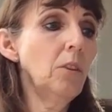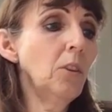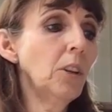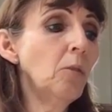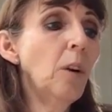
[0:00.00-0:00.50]

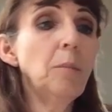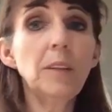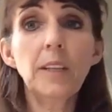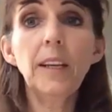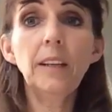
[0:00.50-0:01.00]
You're going to rub
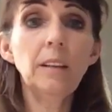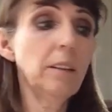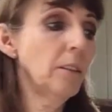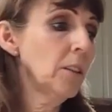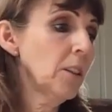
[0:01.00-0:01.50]
this in,
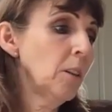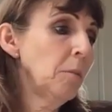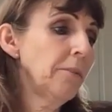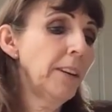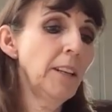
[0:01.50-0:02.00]
so
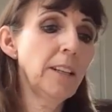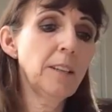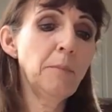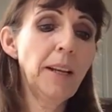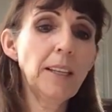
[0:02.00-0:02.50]
I'm afraid
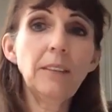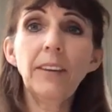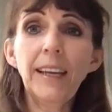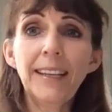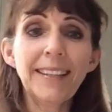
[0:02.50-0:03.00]
it's messy
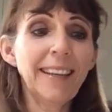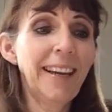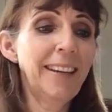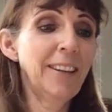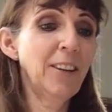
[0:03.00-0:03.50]
fingers
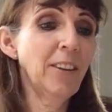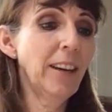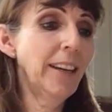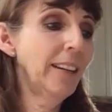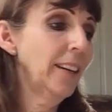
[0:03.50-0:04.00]
again,
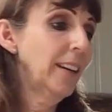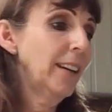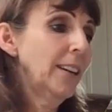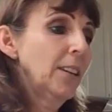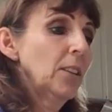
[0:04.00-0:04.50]
okay?
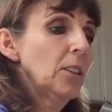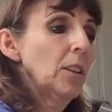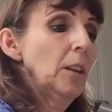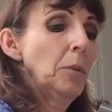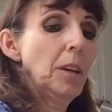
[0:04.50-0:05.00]

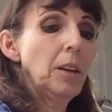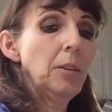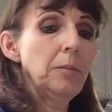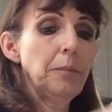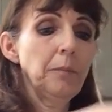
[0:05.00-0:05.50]
So here we
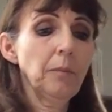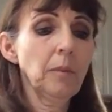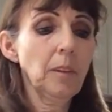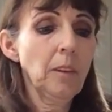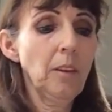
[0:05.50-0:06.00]
go.
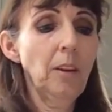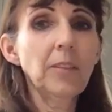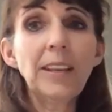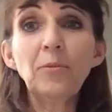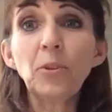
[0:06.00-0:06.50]

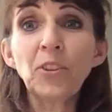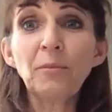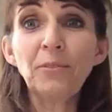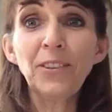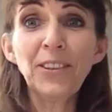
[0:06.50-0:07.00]
Obviously I've washed
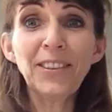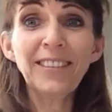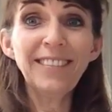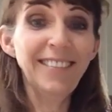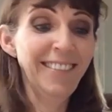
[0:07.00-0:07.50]
them
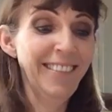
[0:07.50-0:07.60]
first.